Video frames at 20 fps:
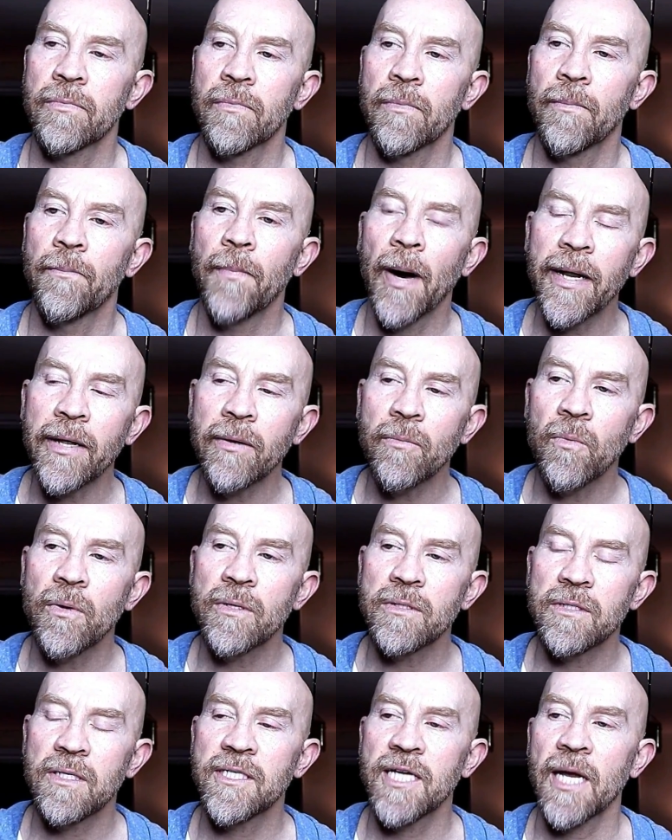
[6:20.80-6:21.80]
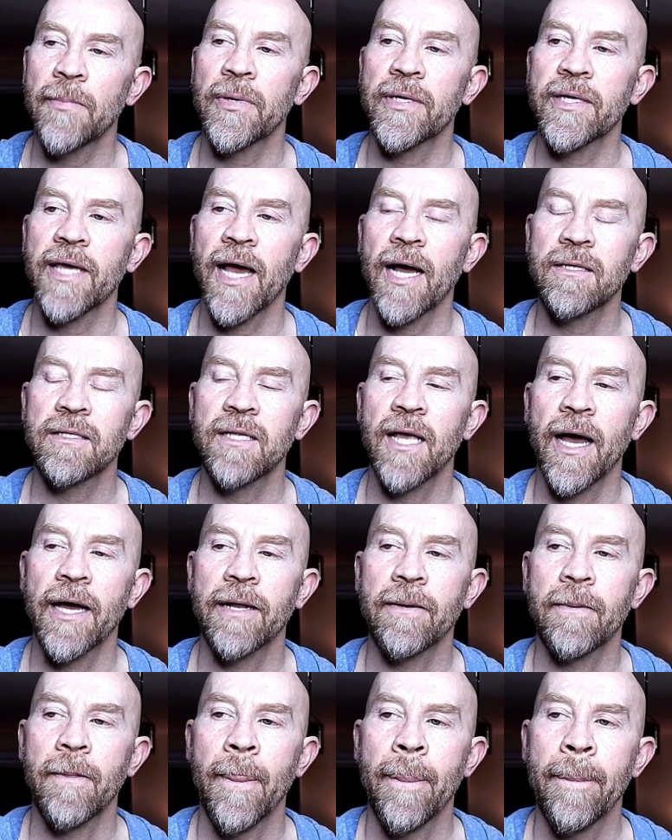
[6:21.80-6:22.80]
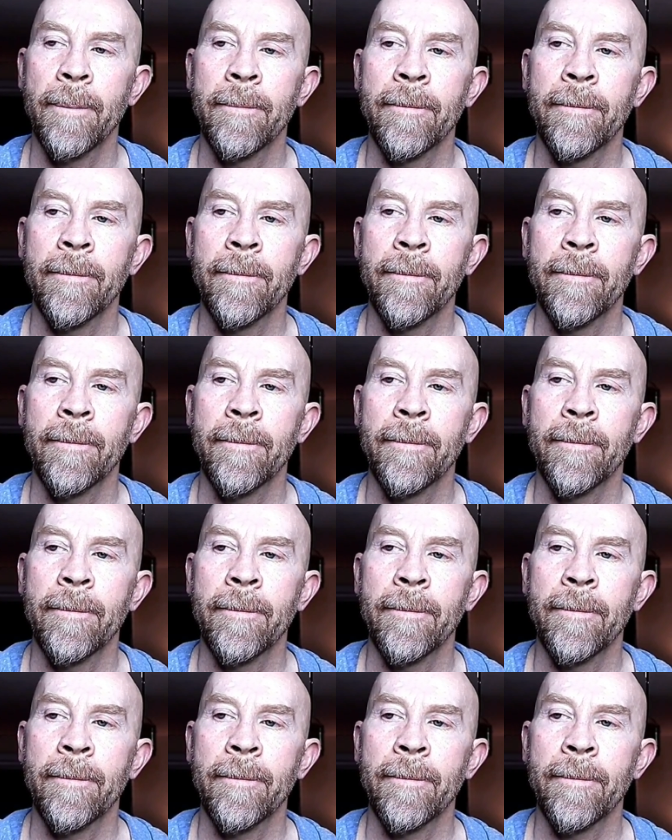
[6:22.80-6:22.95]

Buddy was the type of cat that